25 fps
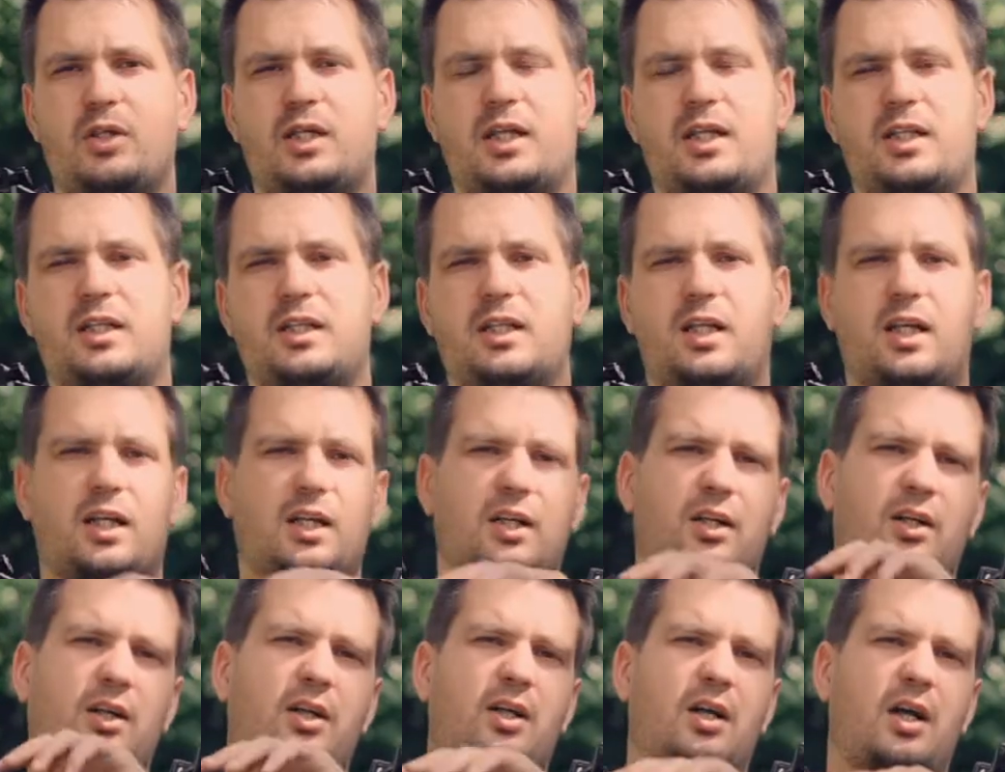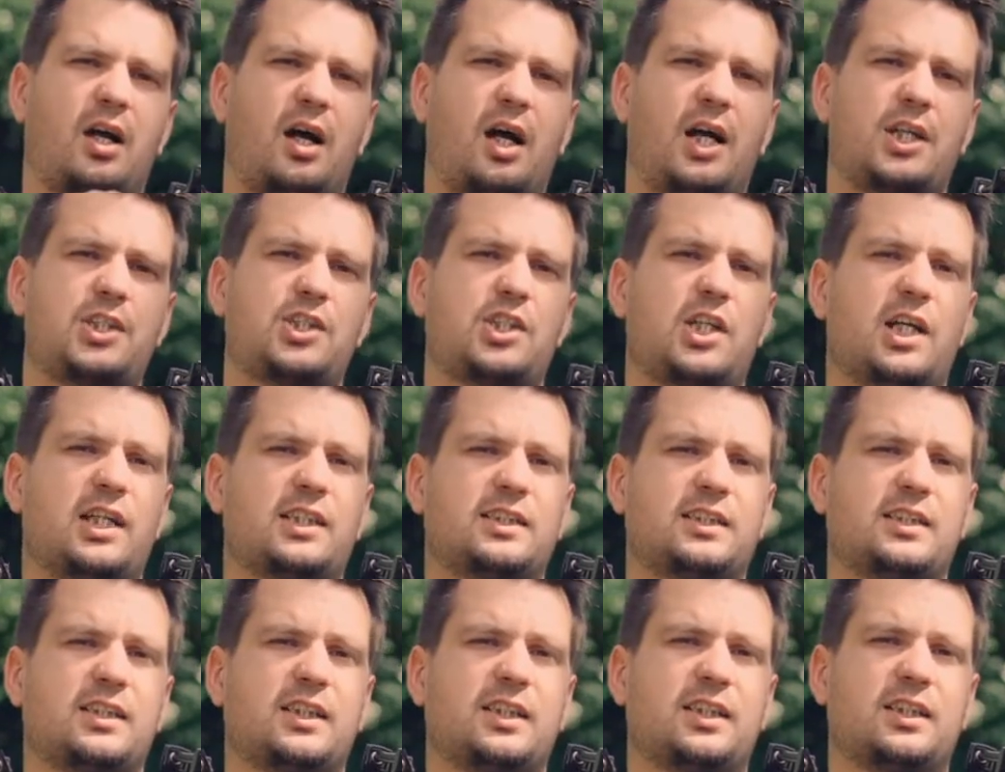can
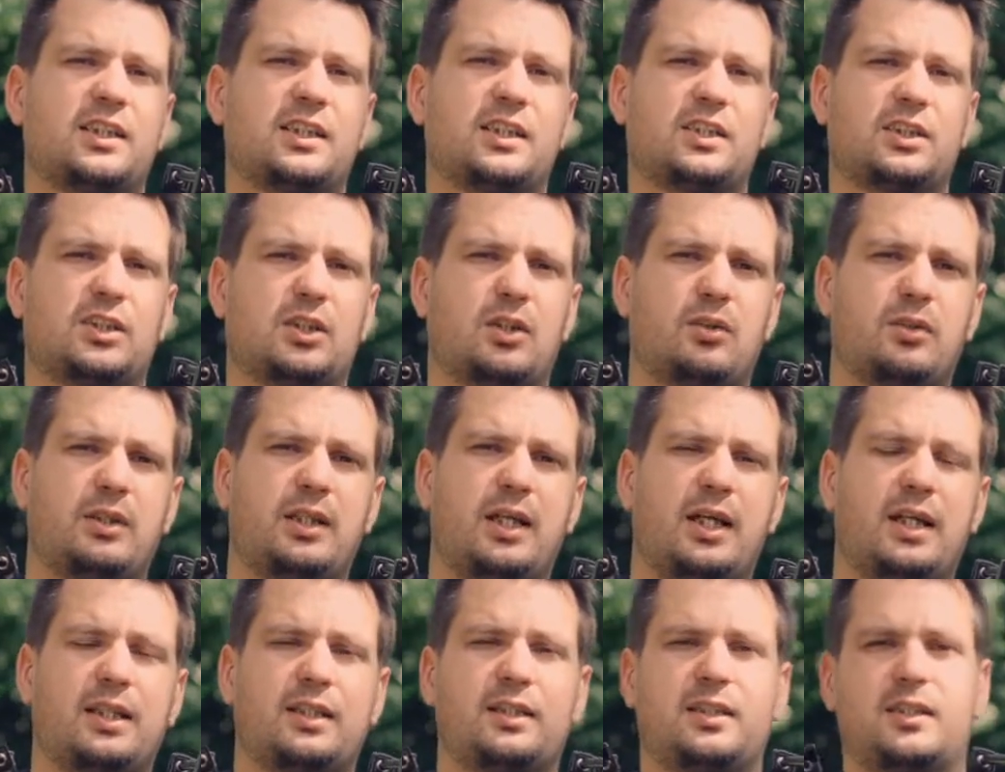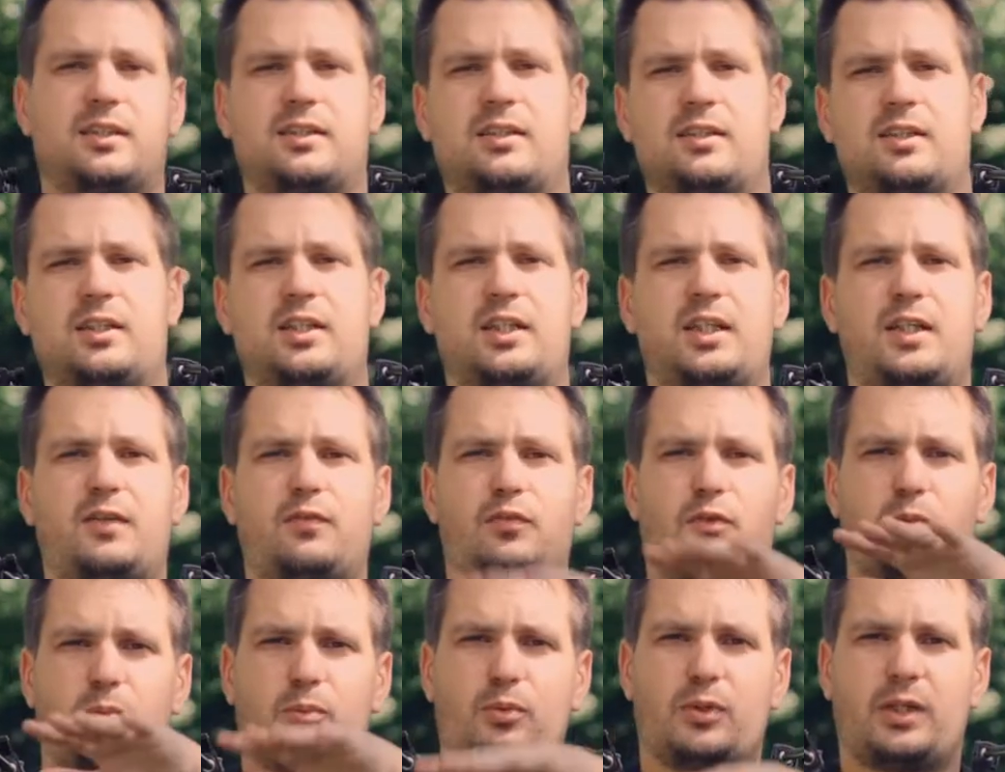adjust it so that
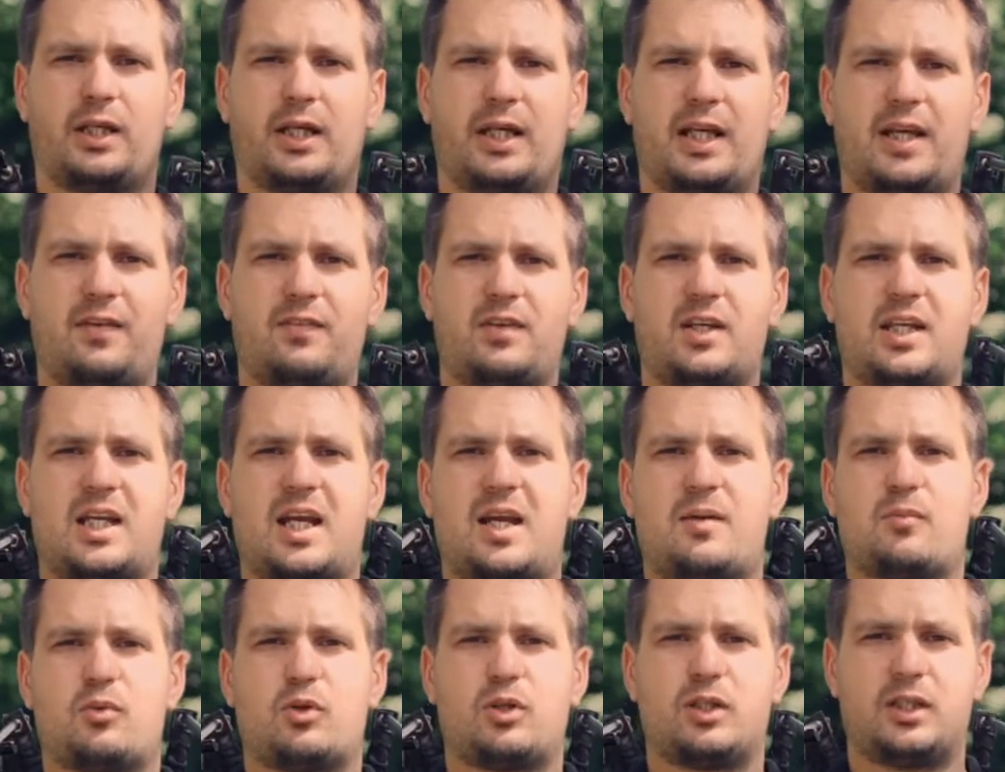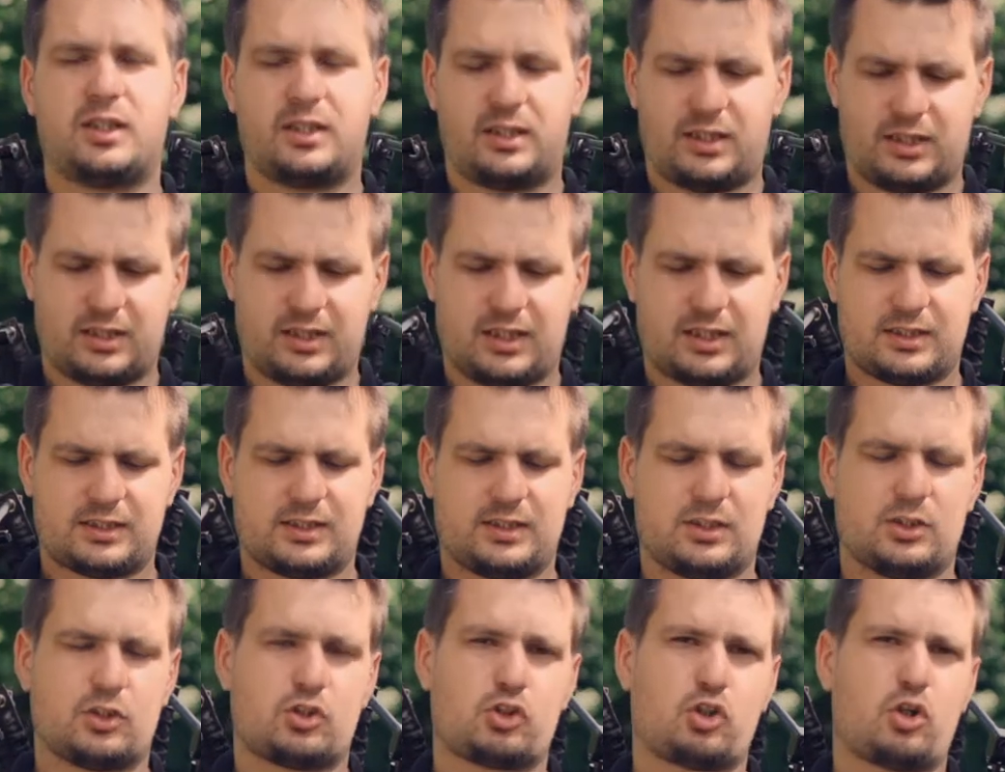if you put a heavy camera on it, it
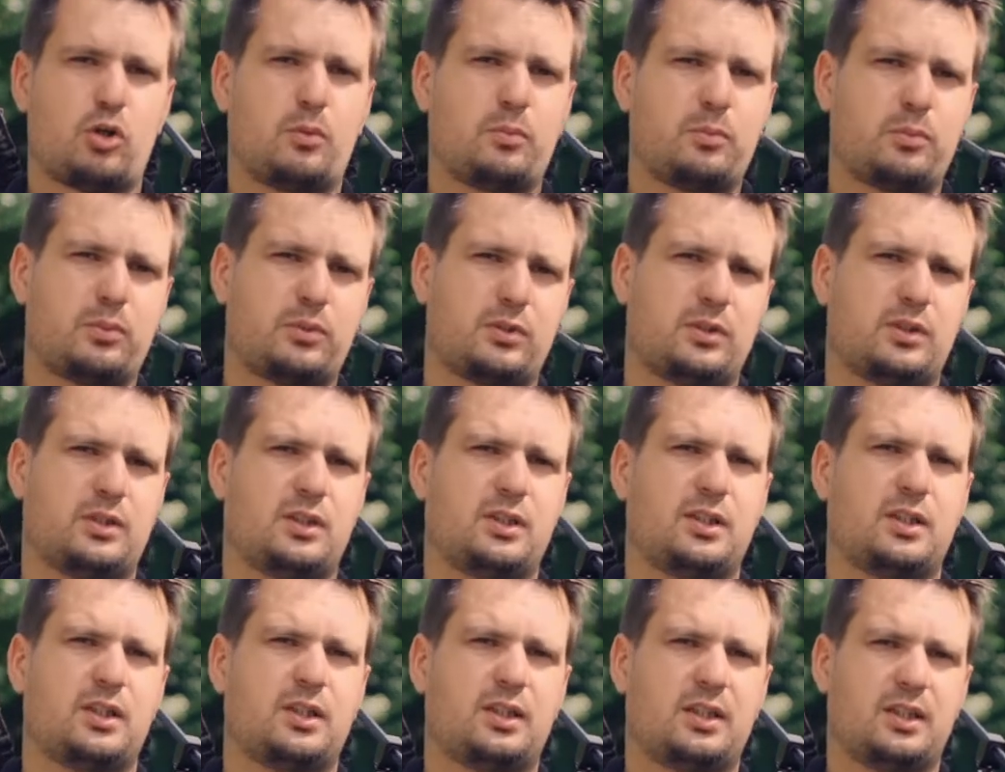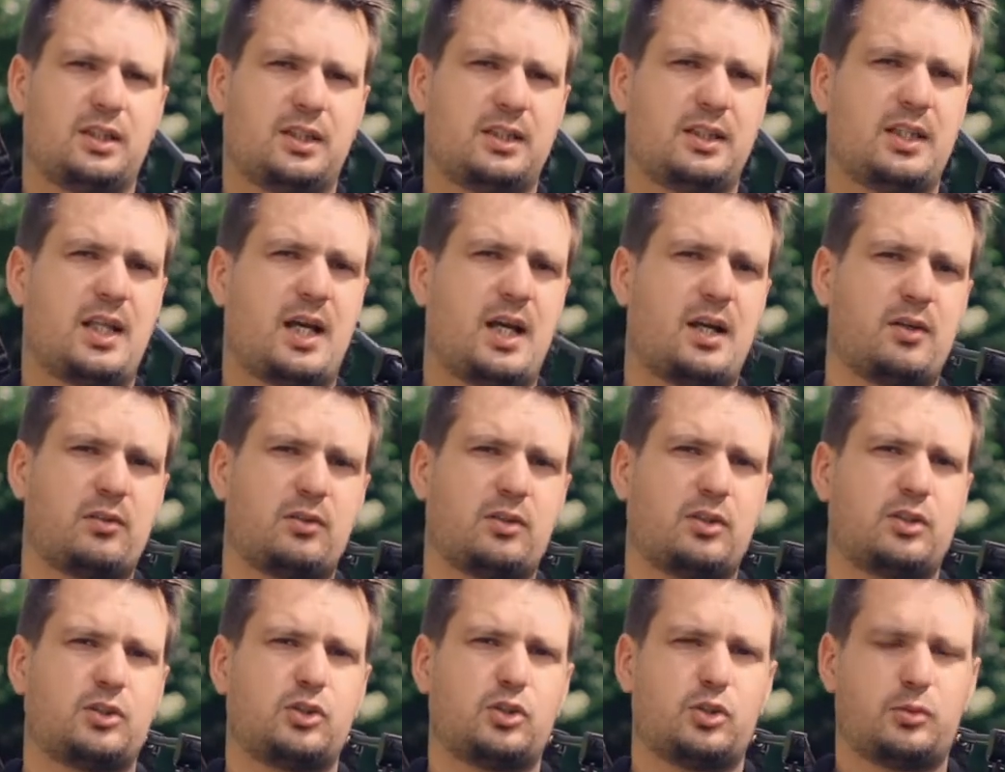doesn't drop
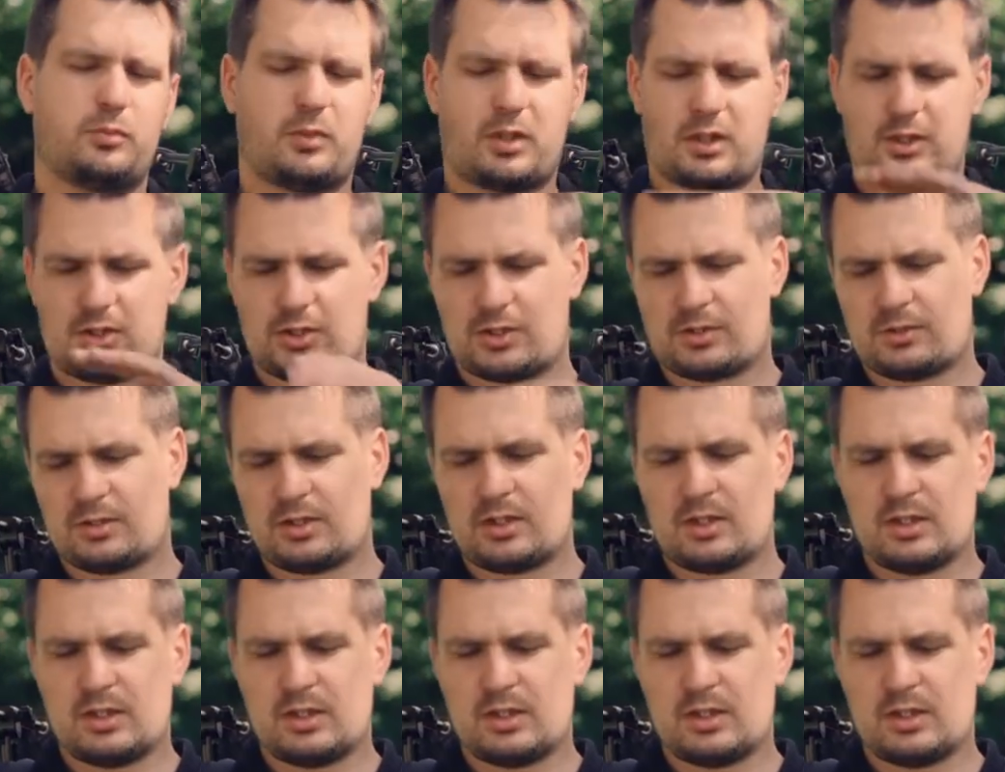down too much.